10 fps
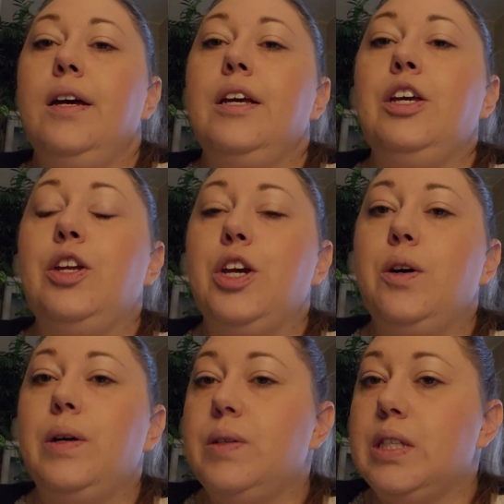you
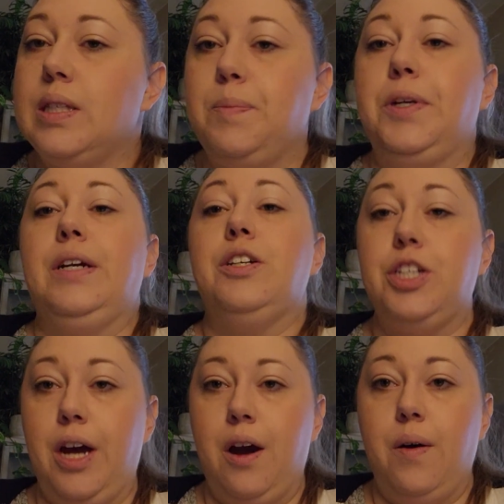know, it was a spring
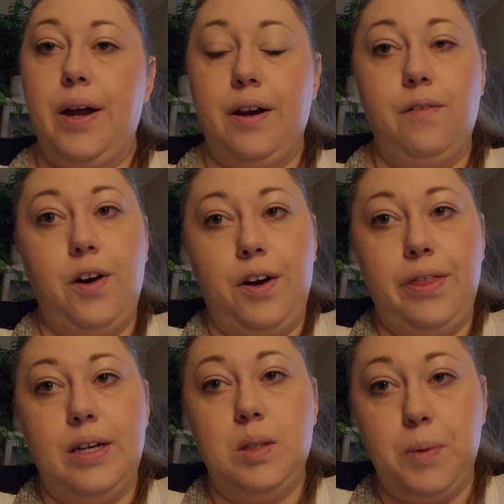show, and I've heard
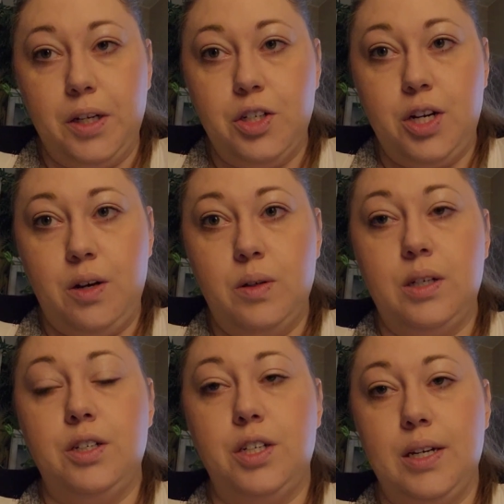that spring shows
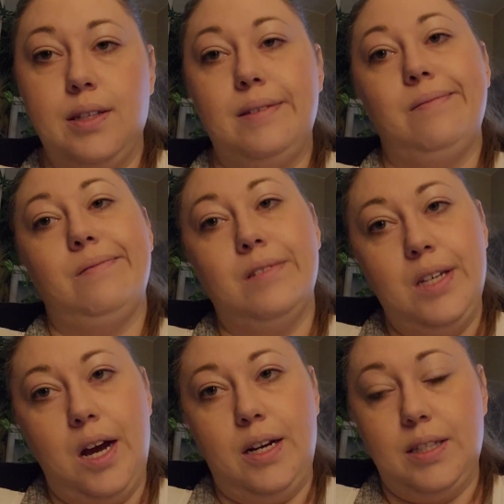are just
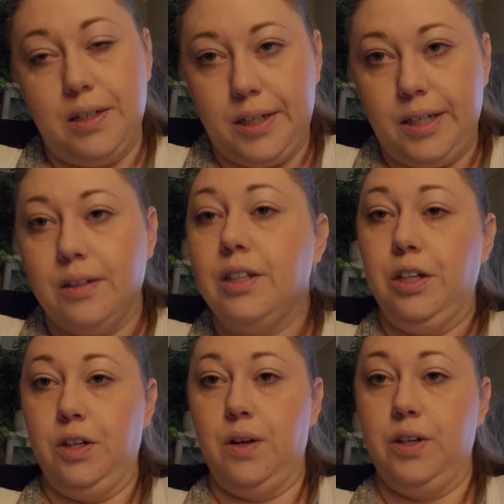not as good.
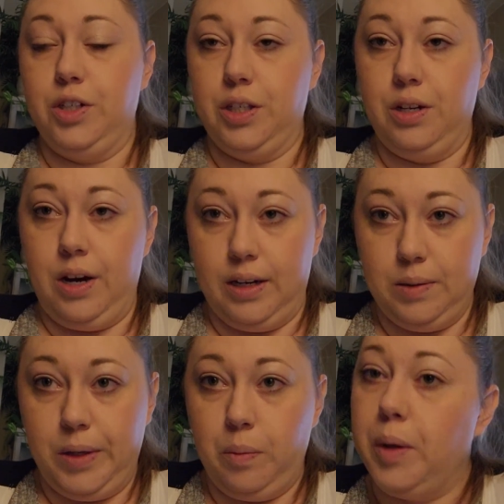You know, there's just not as
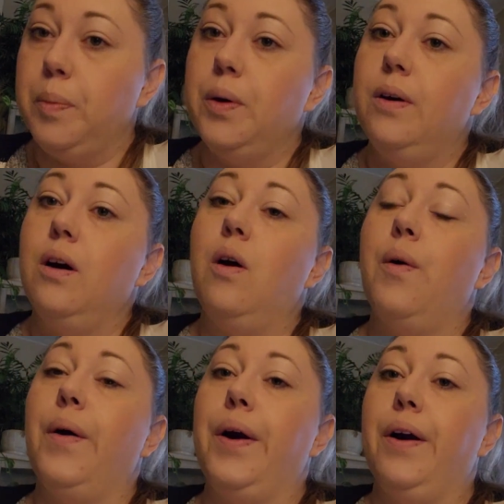many people
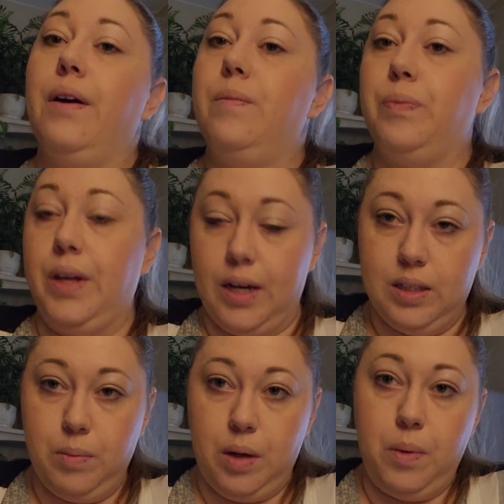or not
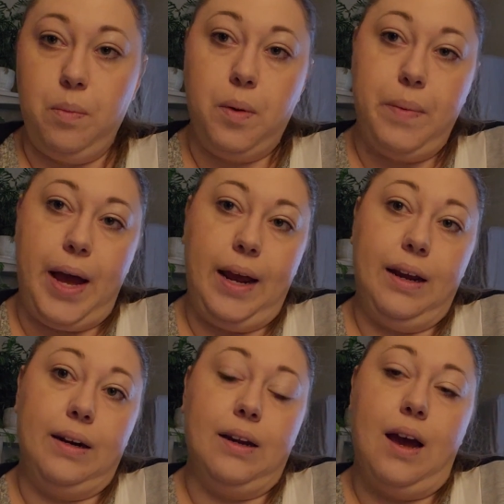as many people
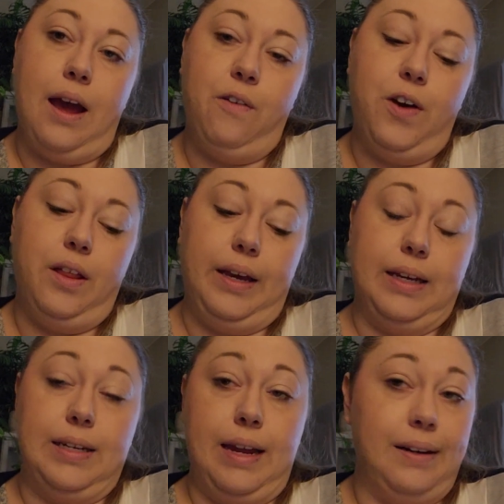buying. I felt like
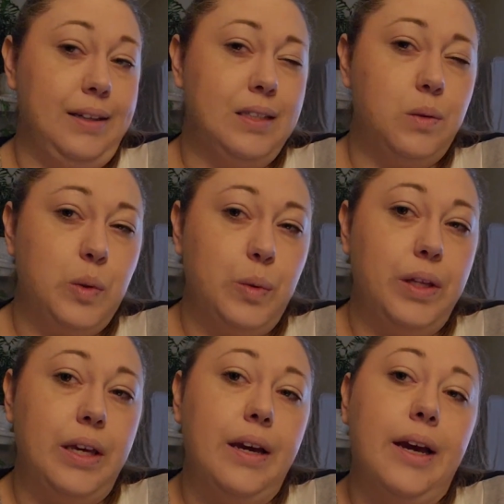attendance was
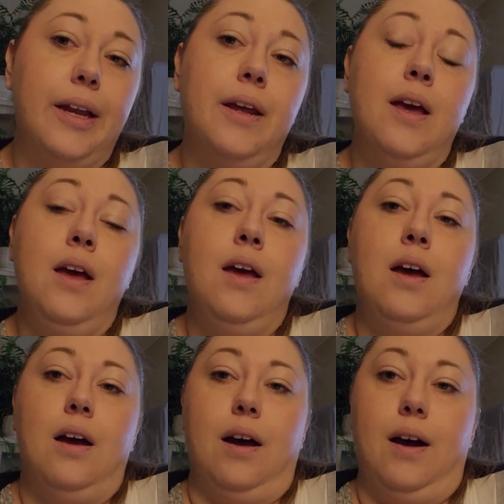really good,
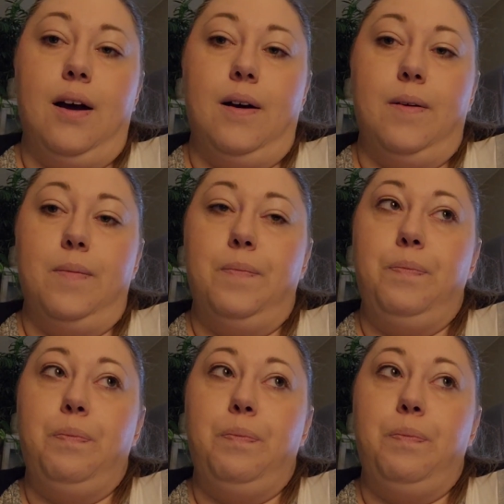um,